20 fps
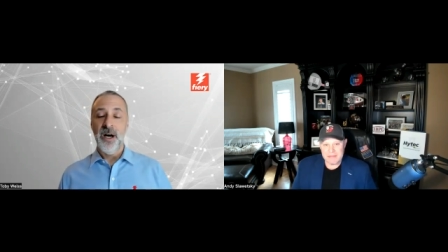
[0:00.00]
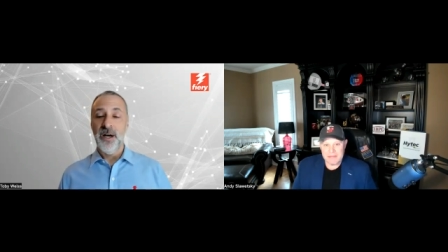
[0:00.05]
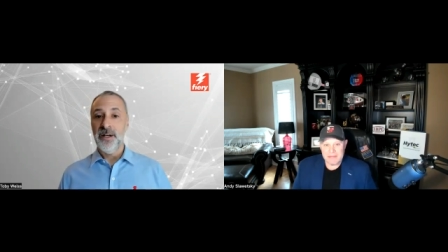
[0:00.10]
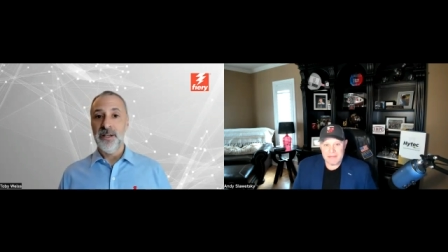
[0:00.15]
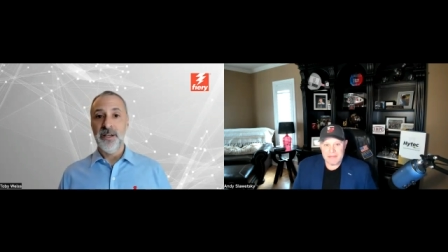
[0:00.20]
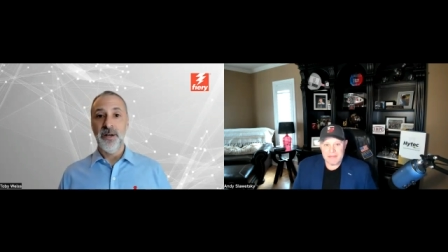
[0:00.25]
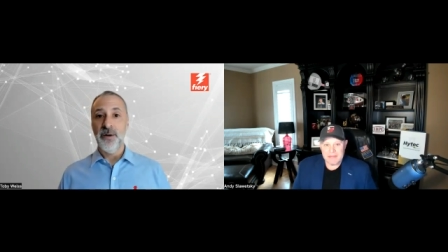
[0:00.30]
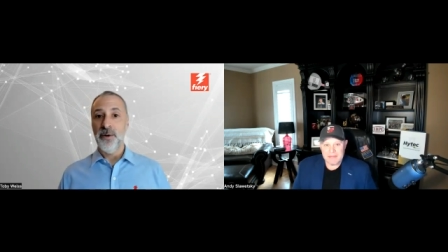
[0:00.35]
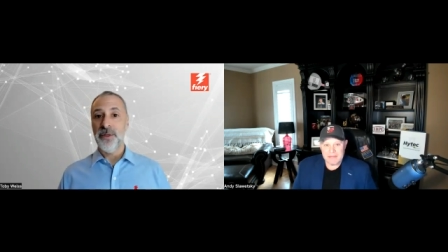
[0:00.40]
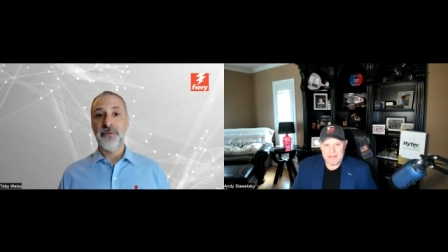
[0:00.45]

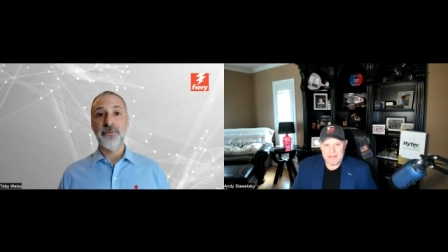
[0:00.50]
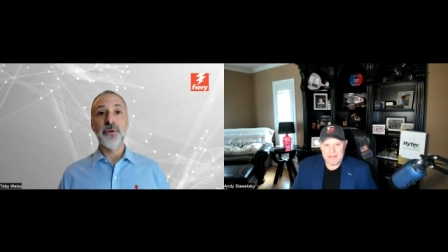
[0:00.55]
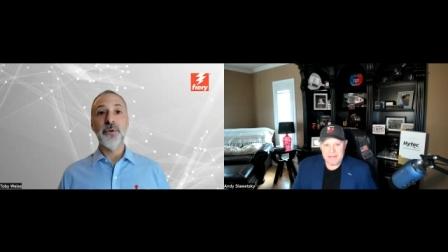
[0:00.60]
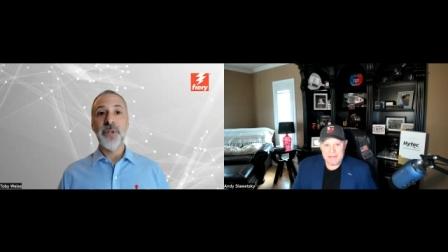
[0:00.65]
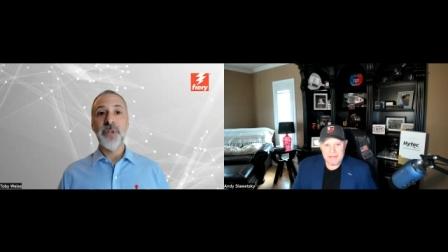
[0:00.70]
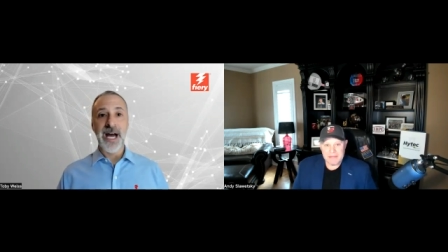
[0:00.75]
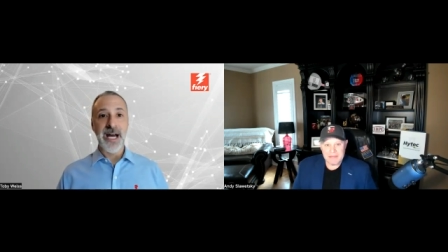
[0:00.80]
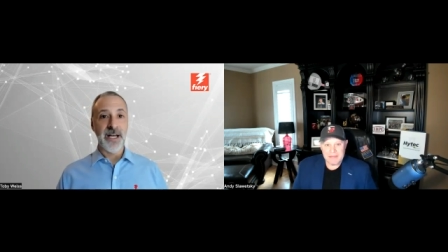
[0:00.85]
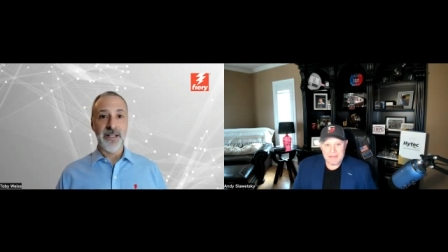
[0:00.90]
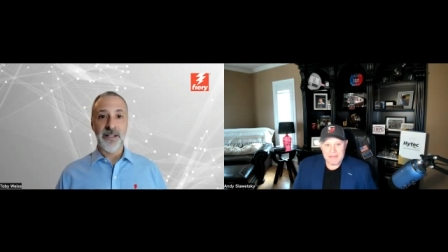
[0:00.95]
you know, through
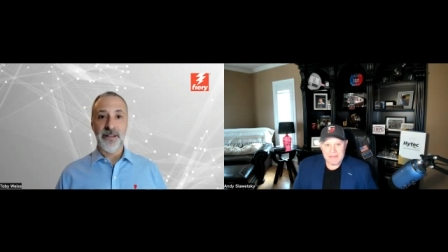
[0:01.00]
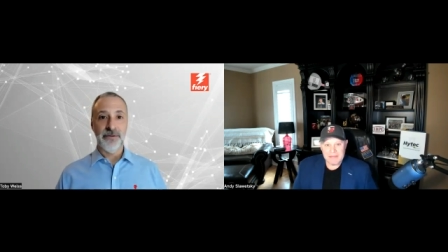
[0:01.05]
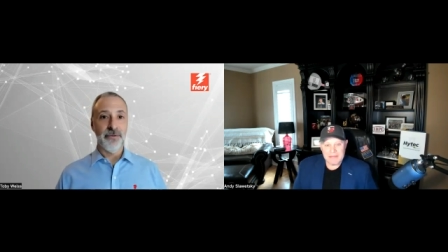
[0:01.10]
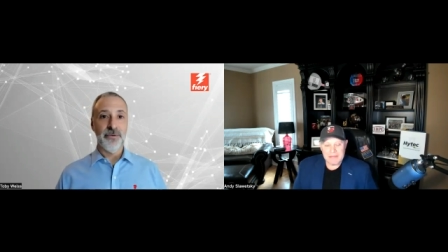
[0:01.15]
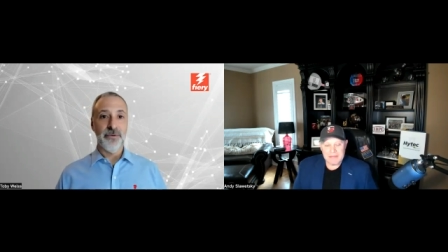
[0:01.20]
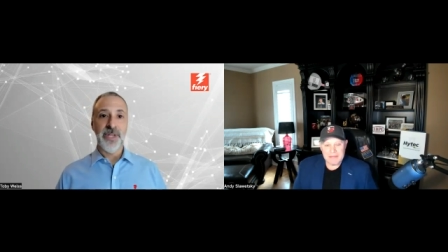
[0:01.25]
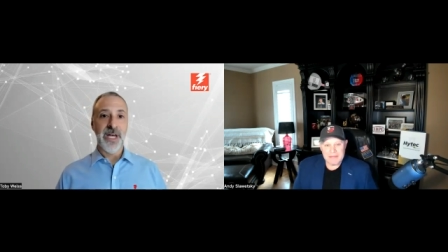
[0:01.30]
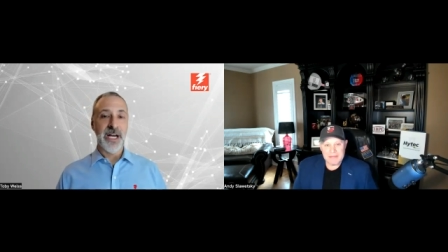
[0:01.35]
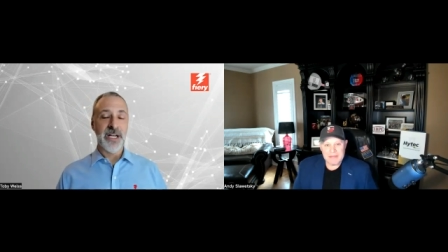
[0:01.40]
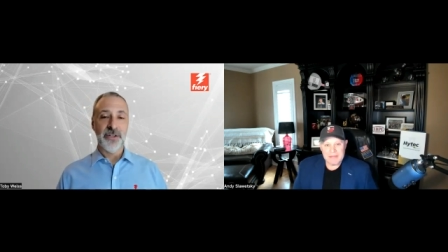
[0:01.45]

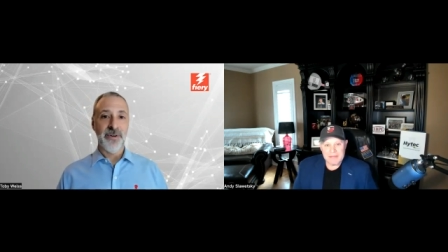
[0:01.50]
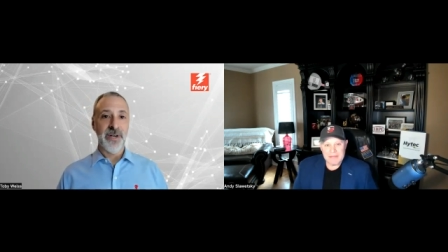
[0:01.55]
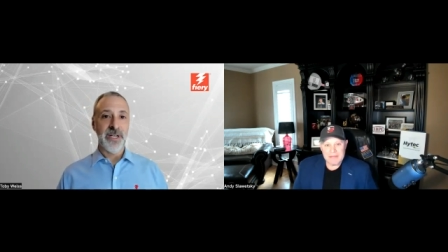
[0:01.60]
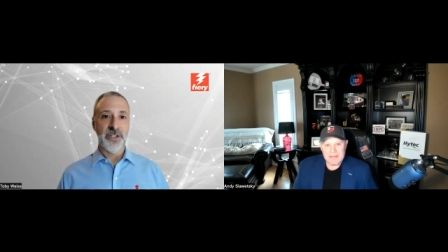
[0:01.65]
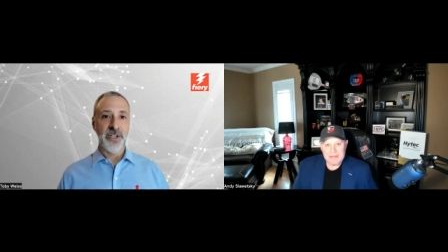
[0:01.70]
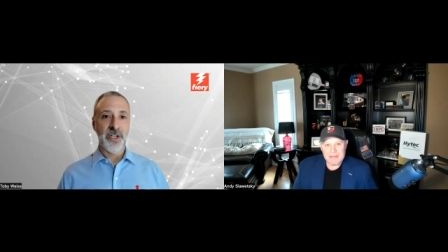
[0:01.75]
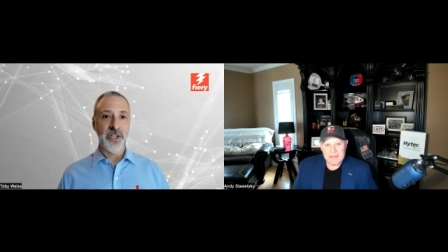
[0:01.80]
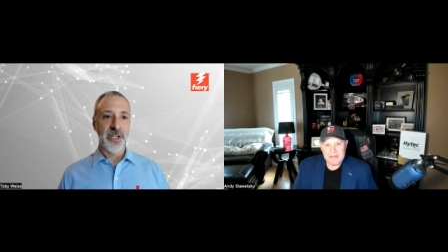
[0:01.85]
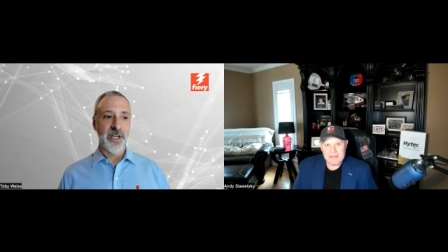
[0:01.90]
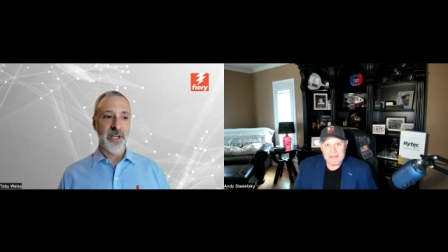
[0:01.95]
that
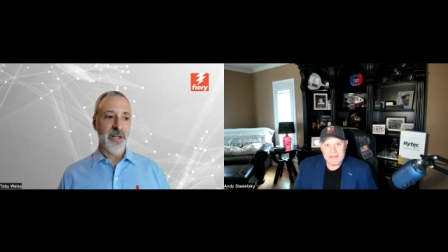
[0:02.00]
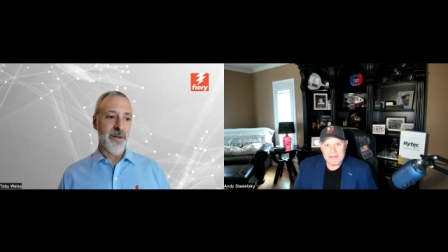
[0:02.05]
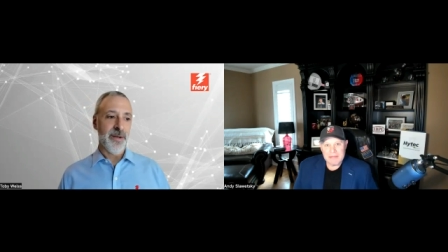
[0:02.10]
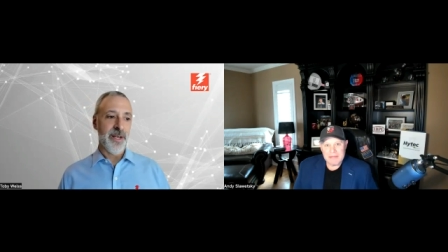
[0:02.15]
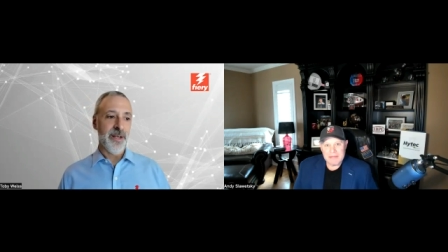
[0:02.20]
transition.